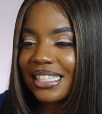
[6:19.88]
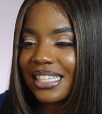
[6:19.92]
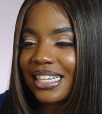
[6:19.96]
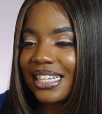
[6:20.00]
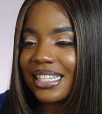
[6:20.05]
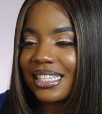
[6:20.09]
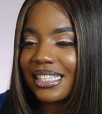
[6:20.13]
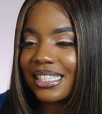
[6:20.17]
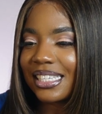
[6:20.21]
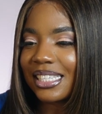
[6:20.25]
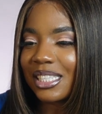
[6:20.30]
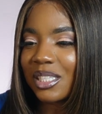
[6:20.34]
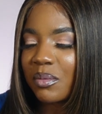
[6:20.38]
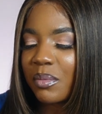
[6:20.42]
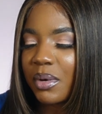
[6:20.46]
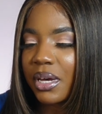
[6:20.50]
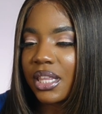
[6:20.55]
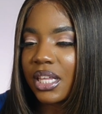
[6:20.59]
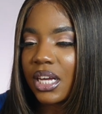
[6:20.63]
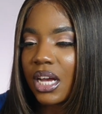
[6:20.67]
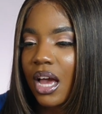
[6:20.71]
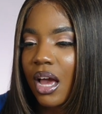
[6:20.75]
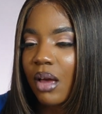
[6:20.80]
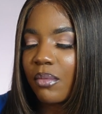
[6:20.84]
get into some
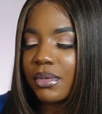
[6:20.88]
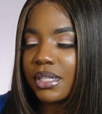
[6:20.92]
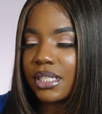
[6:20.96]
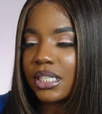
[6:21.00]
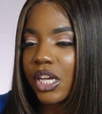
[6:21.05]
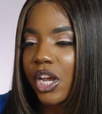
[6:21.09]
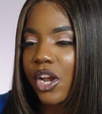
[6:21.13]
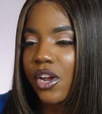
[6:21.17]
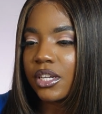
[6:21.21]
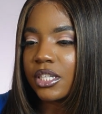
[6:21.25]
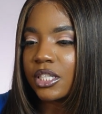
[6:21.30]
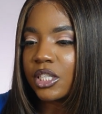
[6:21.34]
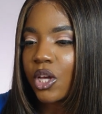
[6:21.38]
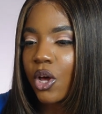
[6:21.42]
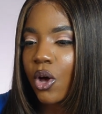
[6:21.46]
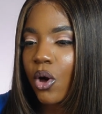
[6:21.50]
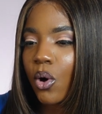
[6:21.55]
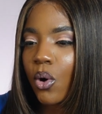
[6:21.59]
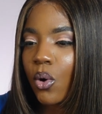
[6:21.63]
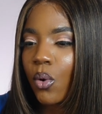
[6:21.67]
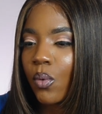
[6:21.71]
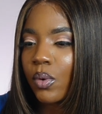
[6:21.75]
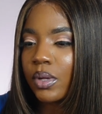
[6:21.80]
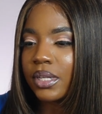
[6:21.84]
other commentary.
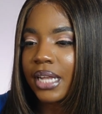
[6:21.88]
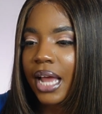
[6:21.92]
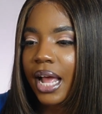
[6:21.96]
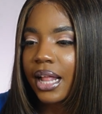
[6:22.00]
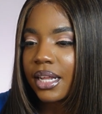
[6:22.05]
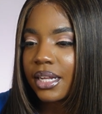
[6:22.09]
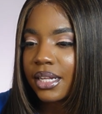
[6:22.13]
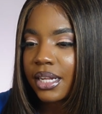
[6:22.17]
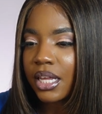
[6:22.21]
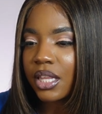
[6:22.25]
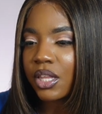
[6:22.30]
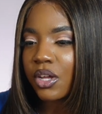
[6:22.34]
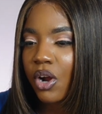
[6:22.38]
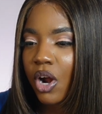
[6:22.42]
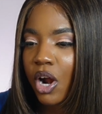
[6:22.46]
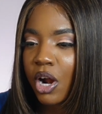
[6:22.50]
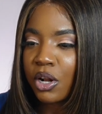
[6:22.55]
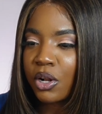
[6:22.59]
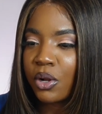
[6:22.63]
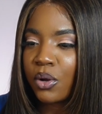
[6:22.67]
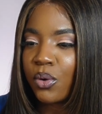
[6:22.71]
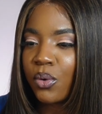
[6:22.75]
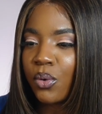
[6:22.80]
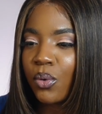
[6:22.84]
So, not another
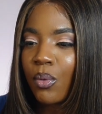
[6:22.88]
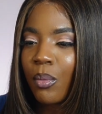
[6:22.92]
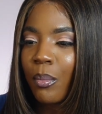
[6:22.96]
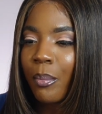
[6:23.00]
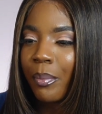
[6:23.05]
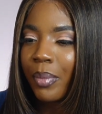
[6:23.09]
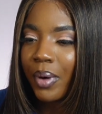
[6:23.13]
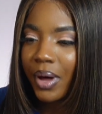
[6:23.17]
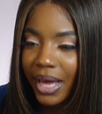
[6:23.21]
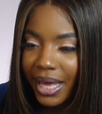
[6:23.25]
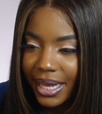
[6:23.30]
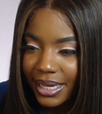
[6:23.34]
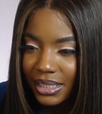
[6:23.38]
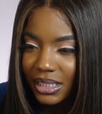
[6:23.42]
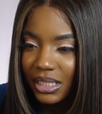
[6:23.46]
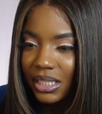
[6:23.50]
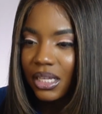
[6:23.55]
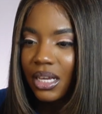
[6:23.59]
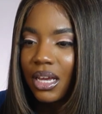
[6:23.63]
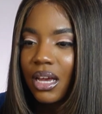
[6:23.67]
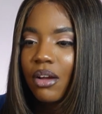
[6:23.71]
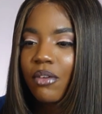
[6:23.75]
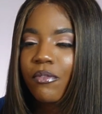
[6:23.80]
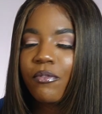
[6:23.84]
article, but
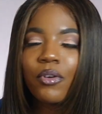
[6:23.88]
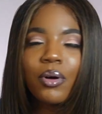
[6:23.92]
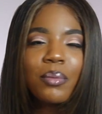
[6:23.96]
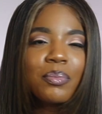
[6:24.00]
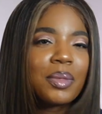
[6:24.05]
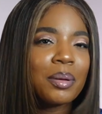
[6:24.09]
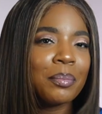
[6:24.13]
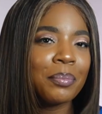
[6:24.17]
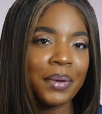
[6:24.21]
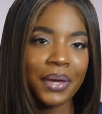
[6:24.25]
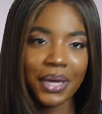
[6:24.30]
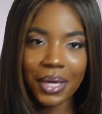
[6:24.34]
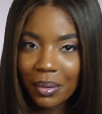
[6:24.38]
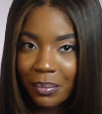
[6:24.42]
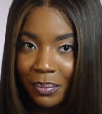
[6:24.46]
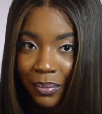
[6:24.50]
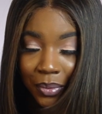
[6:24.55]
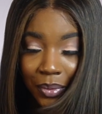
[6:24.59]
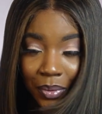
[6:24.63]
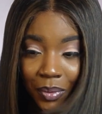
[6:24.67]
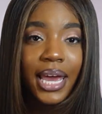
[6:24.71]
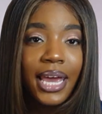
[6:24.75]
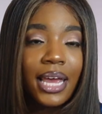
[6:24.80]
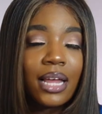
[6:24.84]
from the
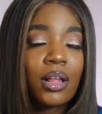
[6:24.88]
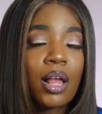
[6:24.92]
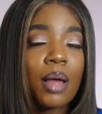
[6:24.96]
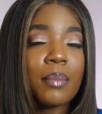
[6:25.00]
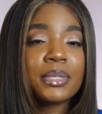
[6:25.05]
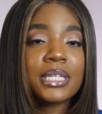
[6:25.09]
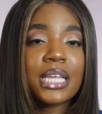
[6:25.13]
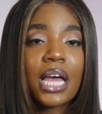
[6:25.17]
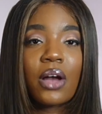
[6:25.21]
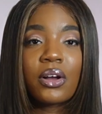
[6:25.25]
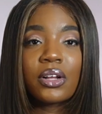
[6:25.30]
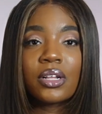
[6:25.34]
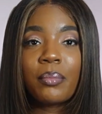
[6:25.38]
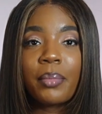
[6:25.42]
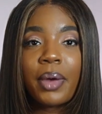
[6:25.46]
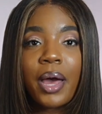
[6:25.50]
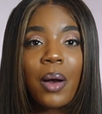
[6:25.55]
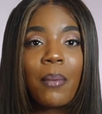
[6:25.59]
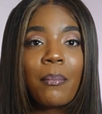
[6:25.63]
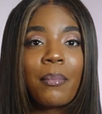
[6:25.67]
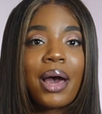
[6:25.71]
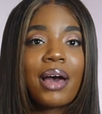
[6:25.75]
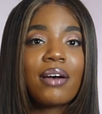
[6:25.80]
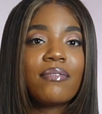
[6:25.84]
people. And I'm talking
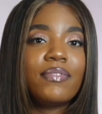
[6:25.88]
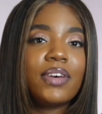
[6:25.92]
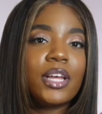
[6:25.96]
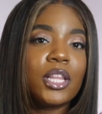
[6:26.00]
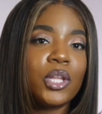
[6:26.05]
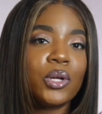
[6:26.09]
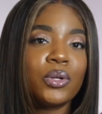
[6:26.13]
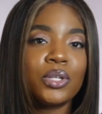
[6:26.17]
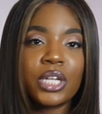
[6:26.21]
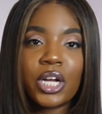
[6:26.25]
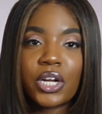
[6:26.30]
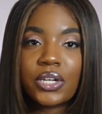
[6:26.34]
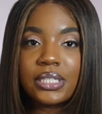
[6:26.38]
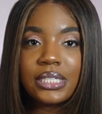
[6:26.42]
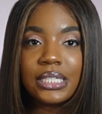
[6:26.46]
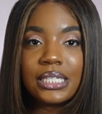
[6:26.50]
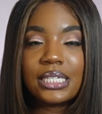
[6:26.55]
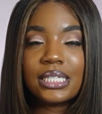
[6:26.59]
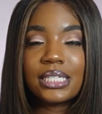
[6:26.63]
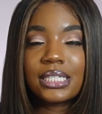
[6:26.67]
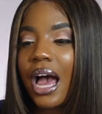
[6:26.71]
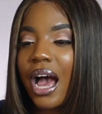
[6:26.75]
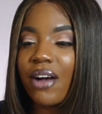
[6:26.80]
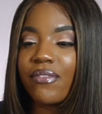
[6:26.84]
about my fellow
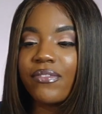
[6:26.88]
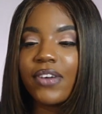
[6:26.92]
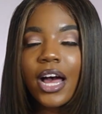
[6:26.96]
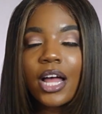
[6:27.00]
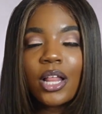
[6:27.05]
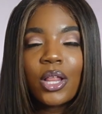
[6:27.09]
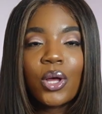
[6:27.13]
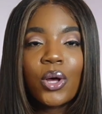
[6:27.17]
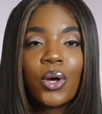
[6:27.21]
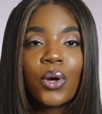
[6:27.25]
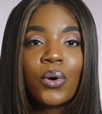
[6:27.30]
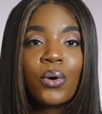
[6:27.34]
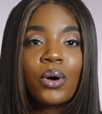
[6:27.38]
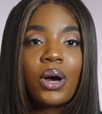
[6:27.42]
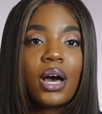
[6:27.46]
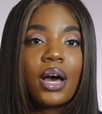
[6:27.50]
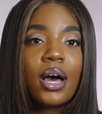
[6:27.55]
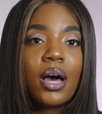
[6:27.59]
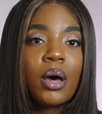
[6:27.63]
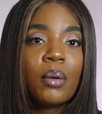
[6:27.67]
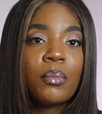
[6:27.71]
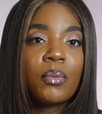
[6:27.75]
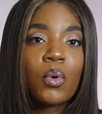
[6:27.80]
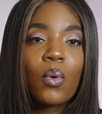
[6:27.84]
nurses. I
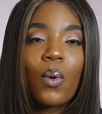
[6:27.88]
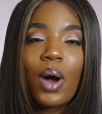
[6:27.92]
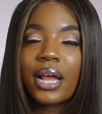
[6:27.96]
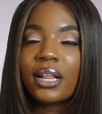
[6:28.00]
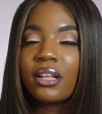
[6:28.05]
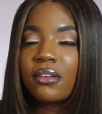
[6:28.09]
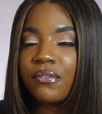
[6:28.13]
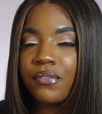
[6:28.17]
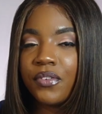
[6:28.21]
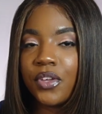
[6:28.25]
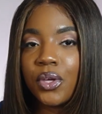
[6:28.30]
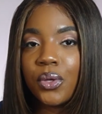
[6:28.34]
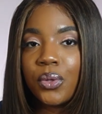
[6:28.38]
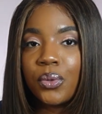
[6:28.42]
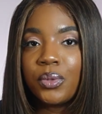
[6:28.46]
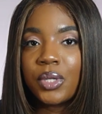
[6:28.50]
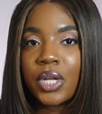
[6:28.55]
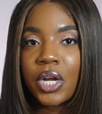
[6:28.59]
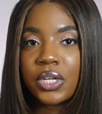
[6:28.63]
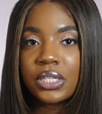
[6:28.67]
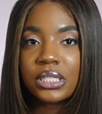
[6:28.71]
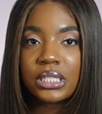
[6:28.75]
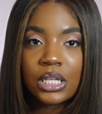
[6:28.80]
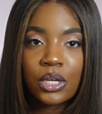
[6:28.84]
follow quite a few
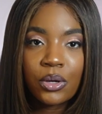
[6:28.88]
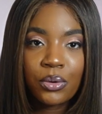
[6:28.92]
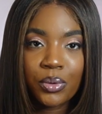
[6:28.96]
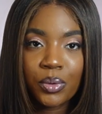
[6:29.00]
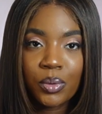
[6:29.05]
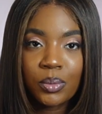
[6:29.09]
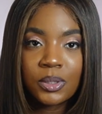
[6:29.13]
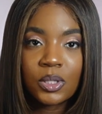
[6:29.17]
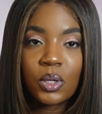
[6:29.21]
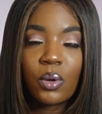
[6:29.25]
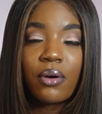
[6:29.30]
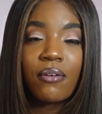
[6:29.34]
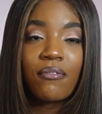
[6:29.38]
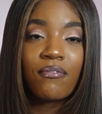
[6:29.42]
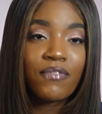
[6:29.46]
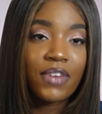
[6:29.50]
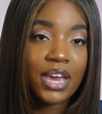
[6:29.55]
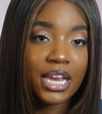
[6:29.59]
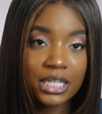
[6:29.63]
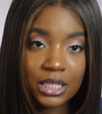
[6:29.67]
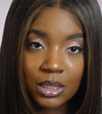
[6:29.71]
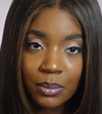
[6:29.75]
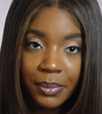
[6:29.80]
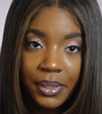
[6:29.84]
nursing groups on
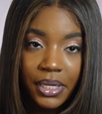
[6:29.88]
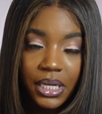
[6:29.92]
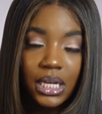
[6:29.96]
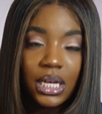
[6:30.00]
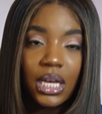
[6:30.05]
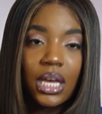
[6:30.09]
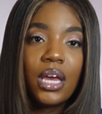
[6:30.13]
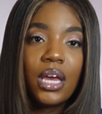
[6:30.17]
Facebook.